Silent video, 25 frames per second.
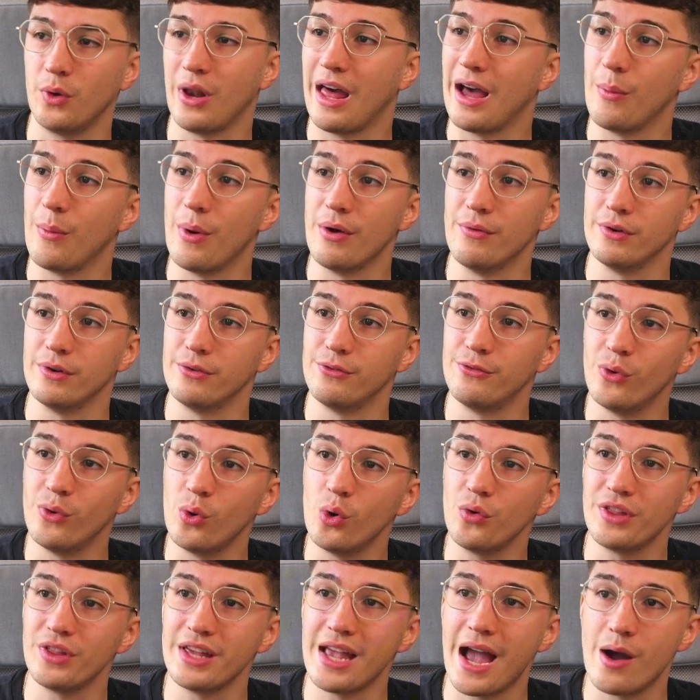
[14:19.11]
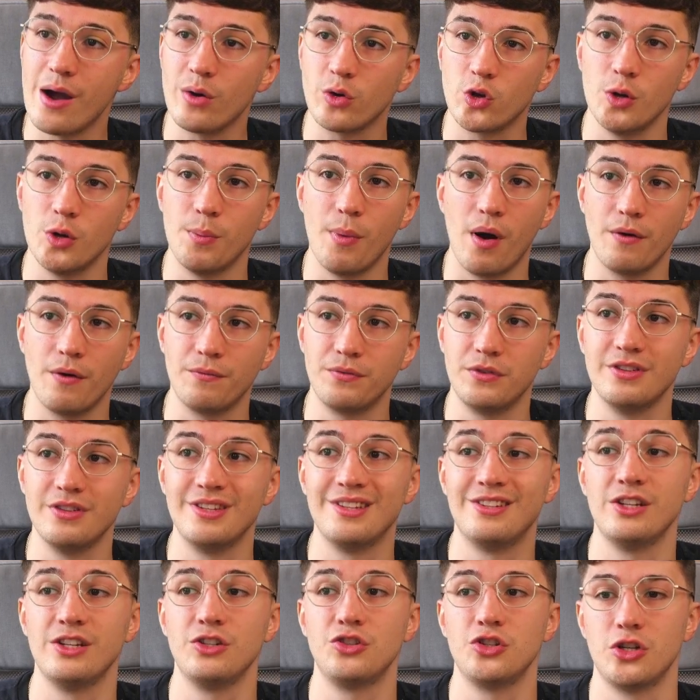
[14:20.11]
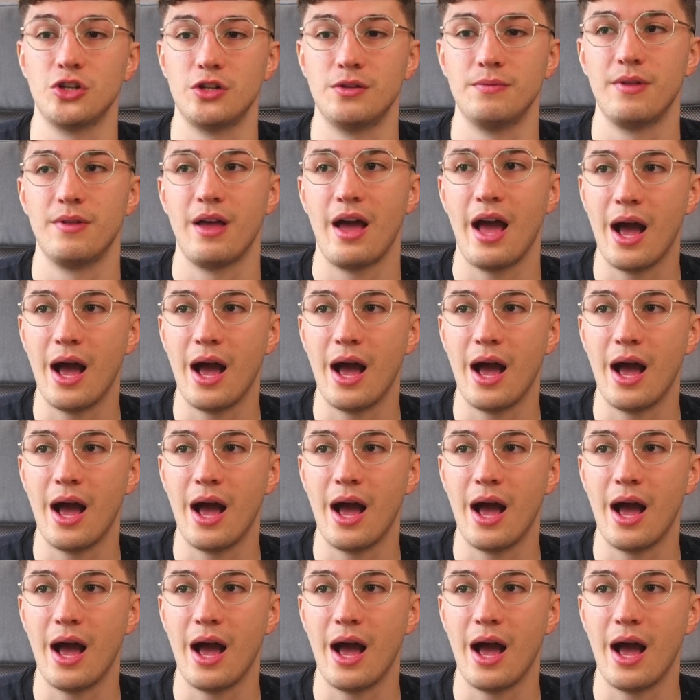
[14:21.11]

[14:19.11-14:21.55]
however, for the outcome of the decision